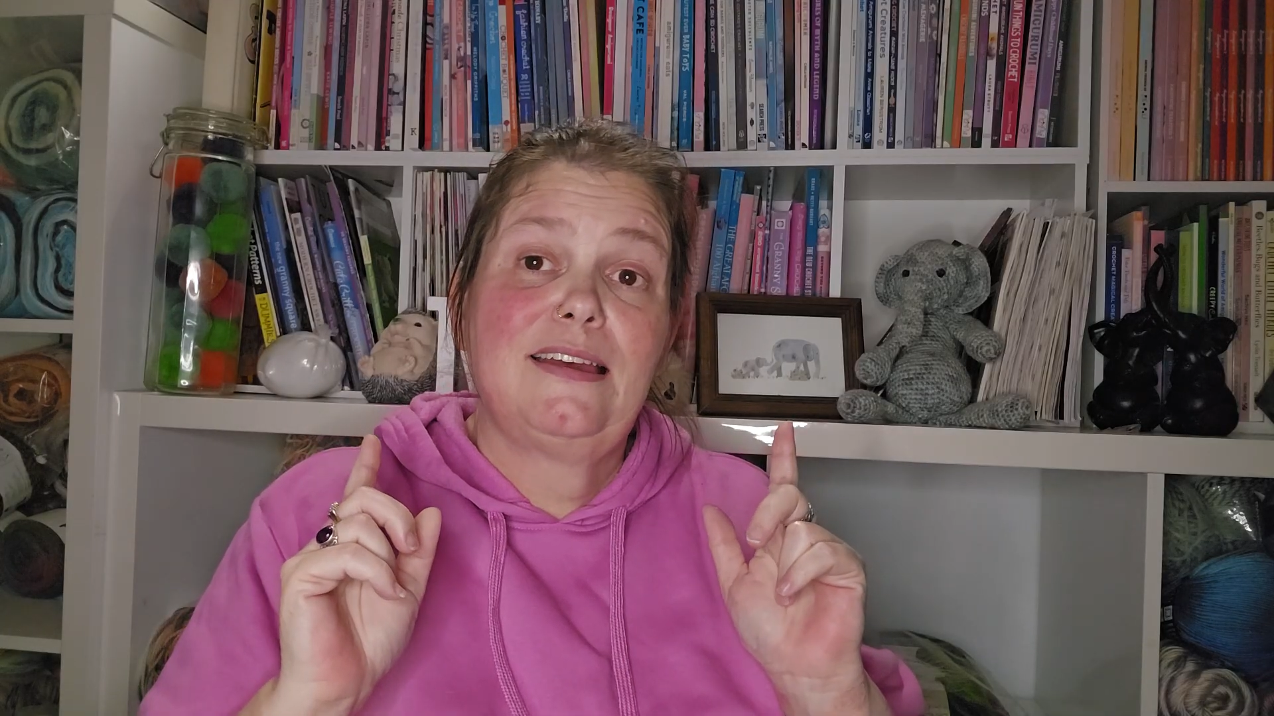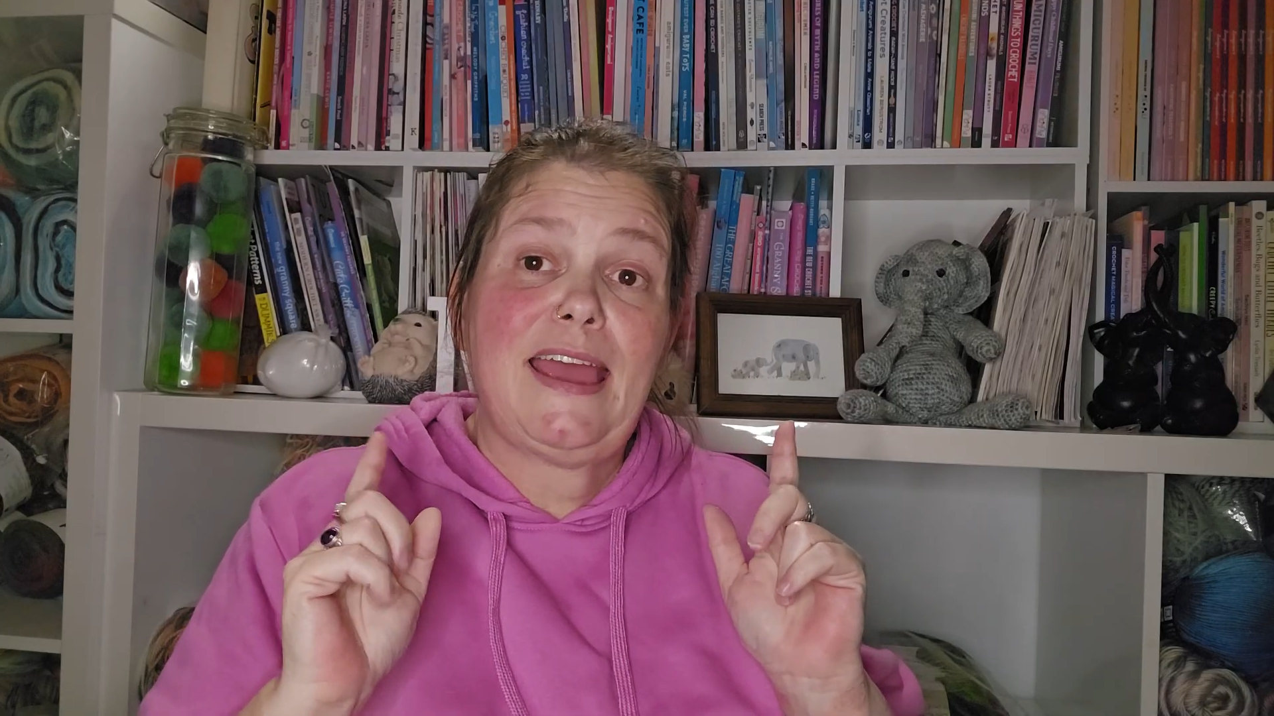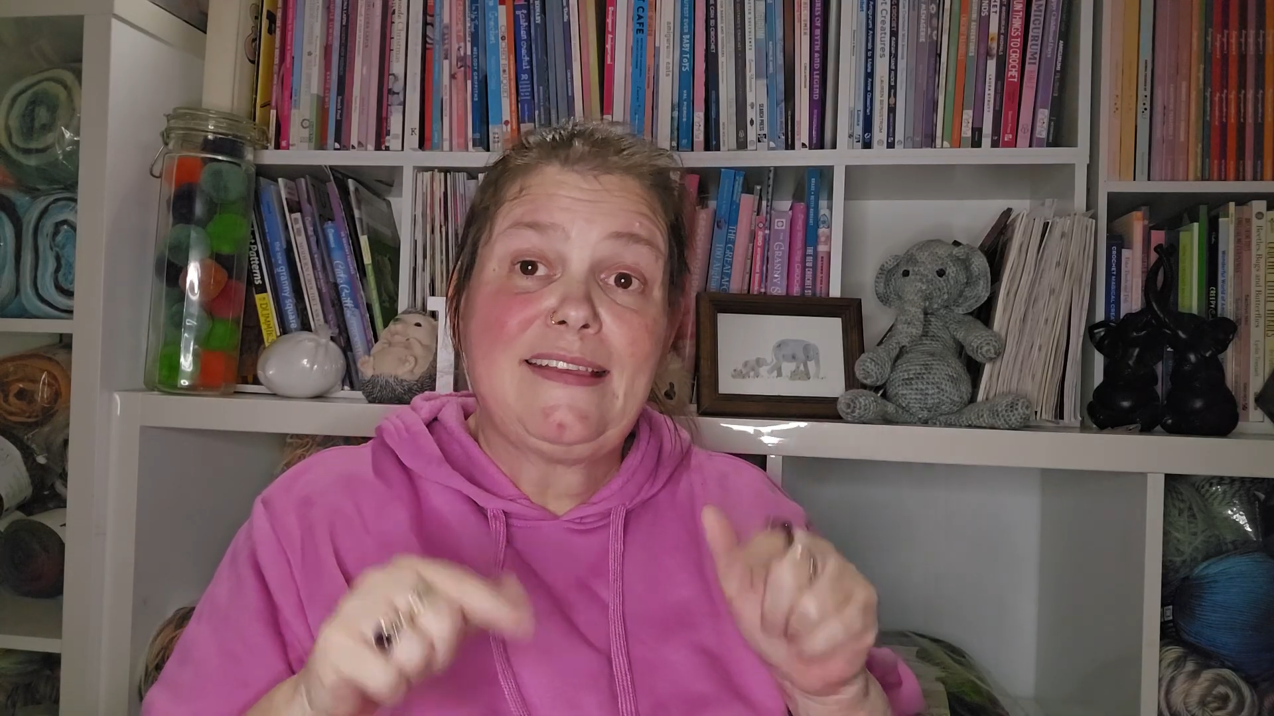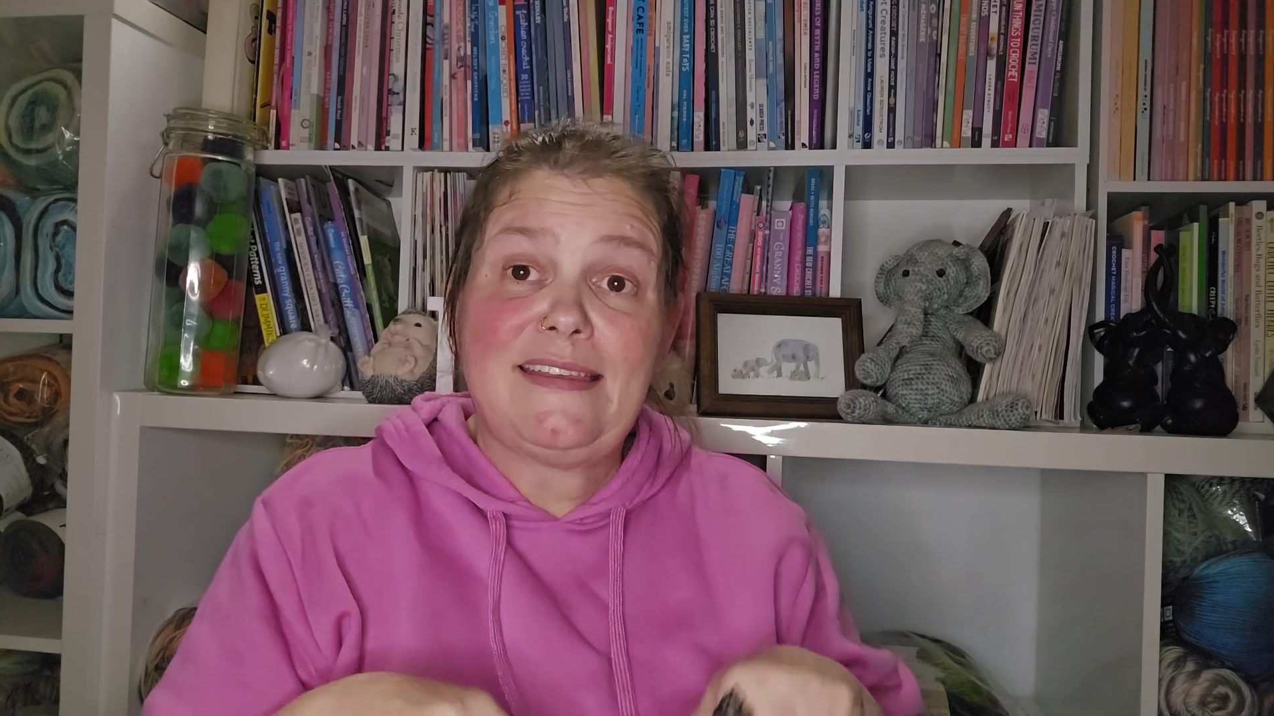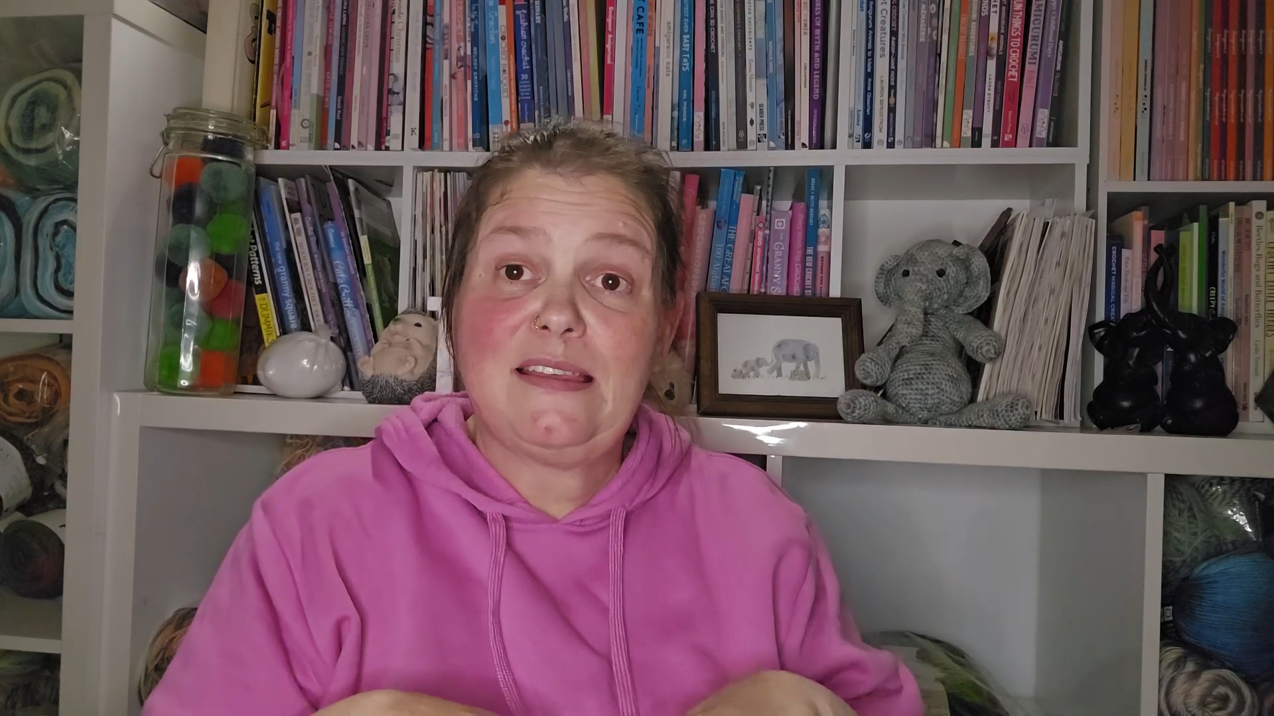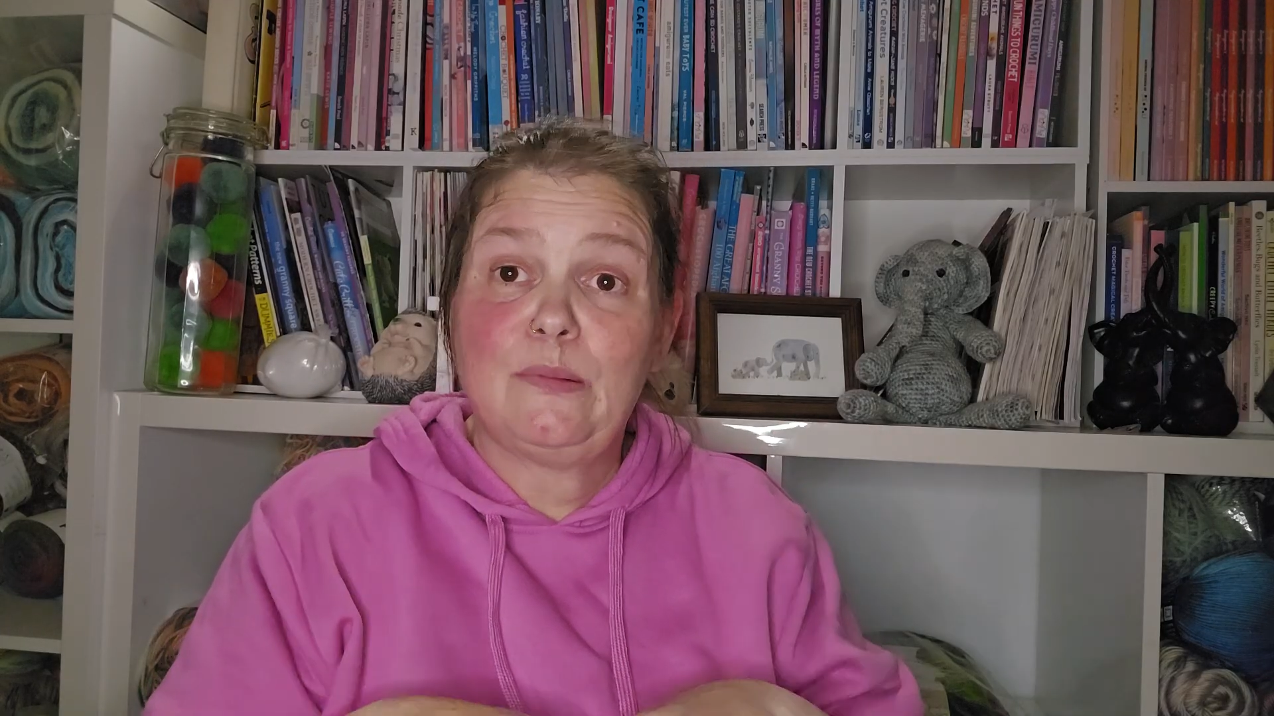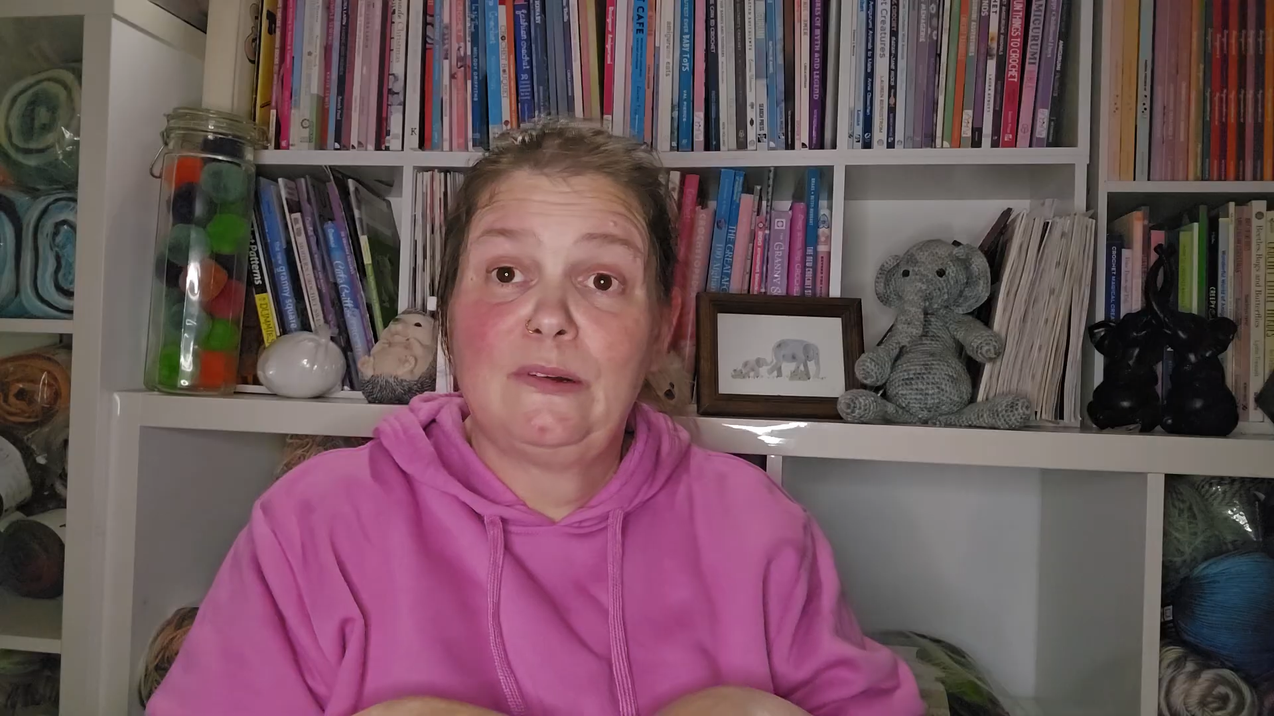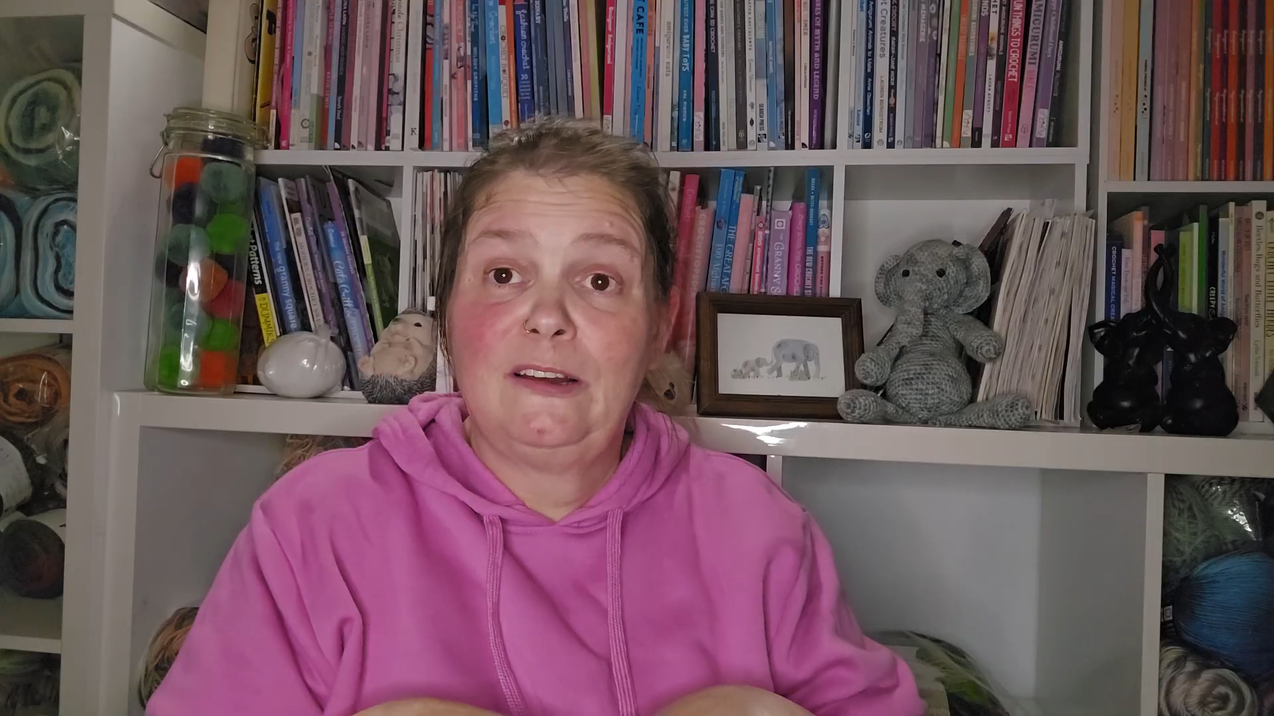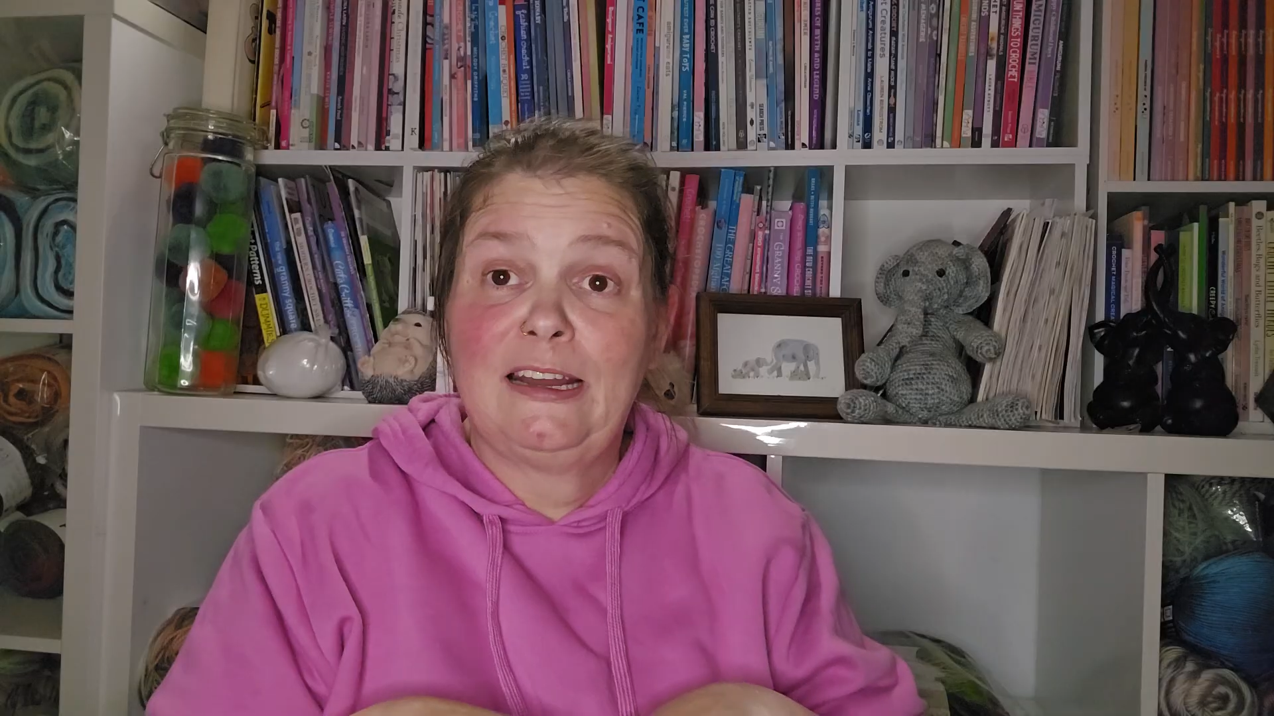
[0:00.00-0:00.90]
accessible